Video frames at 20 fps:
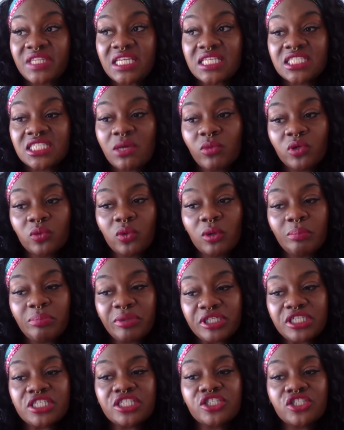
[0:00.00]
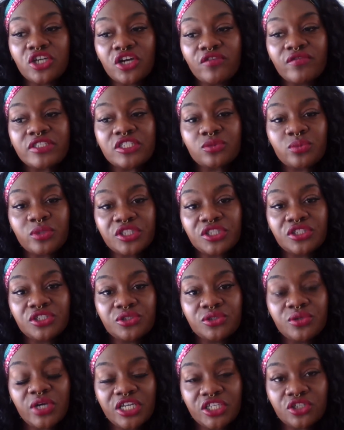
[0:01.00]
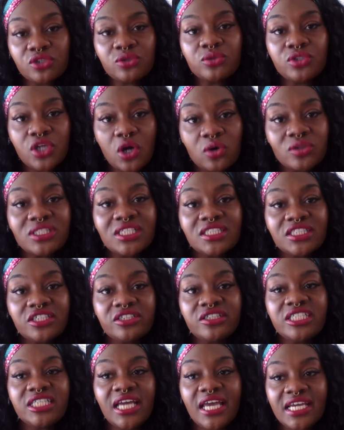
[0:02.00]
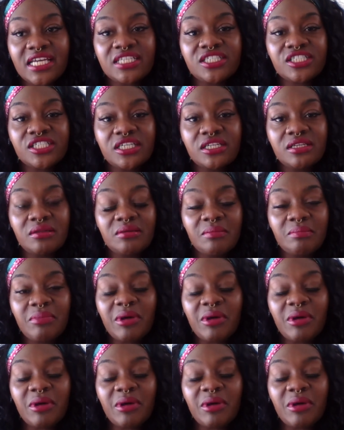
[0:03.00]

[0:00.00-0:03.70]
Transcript: someone will book a service with you, and you'll know that they're an agent,